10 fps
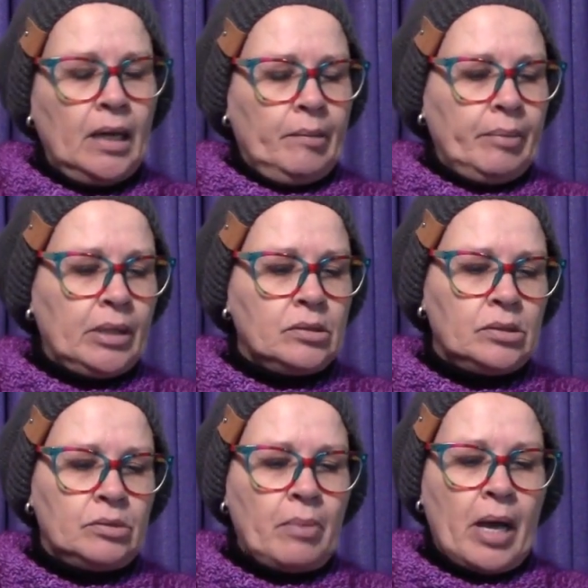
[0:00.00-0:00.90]

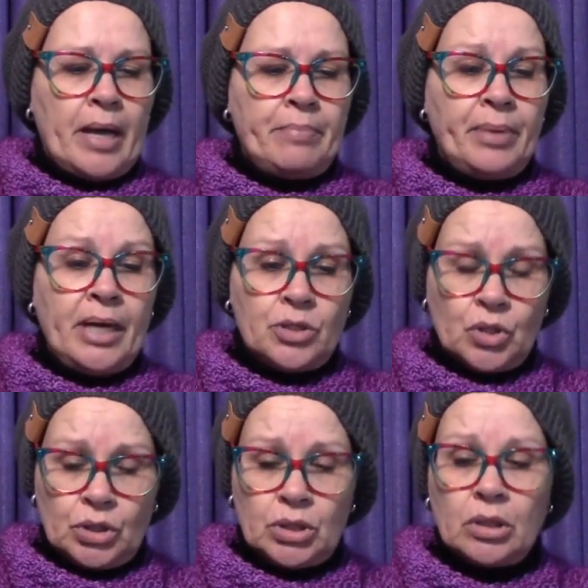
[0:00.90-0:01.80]
Because my
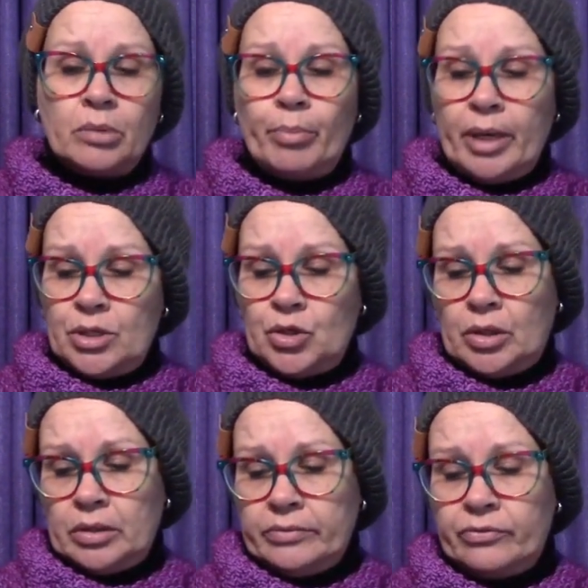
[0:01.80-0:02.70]
patrons on
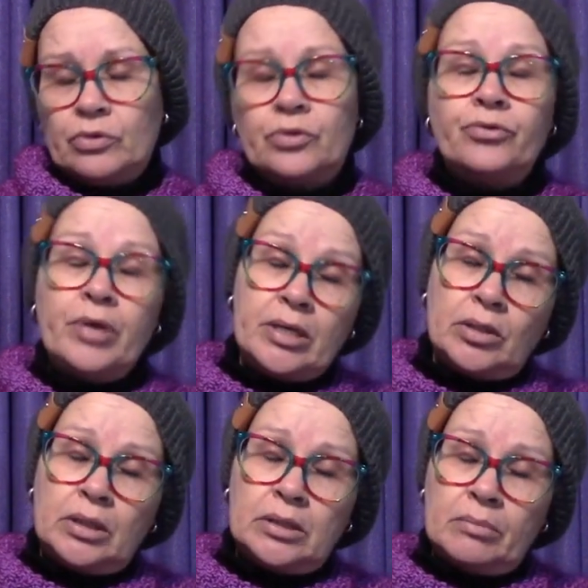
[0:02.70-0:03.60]
Patreon for
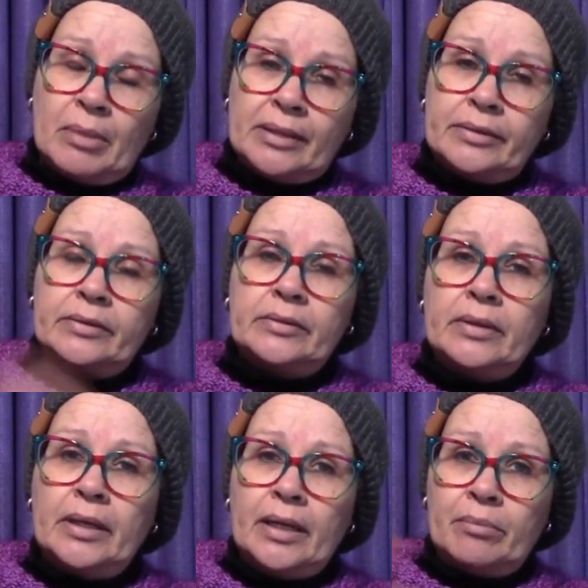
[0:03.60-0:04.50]
$3 a month
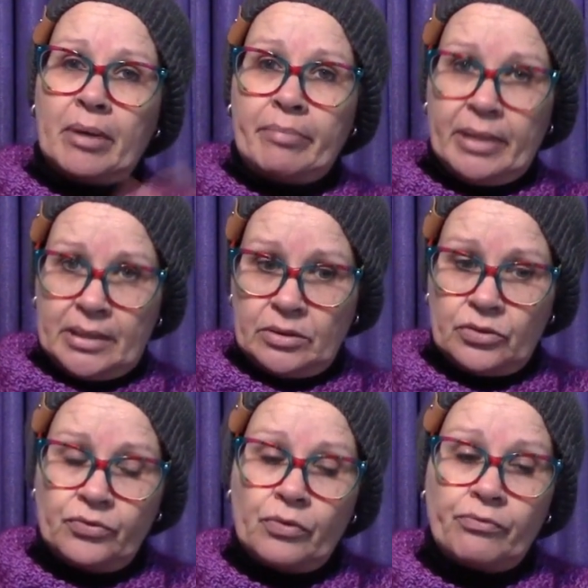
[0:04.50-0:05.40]
get my
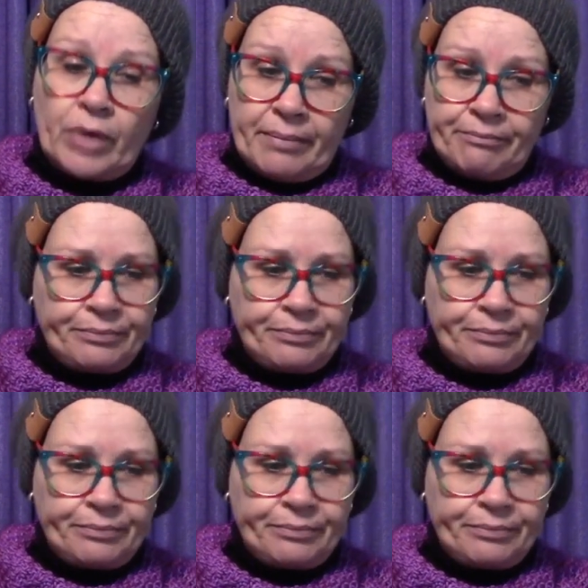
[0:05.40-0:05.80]
patterns for free.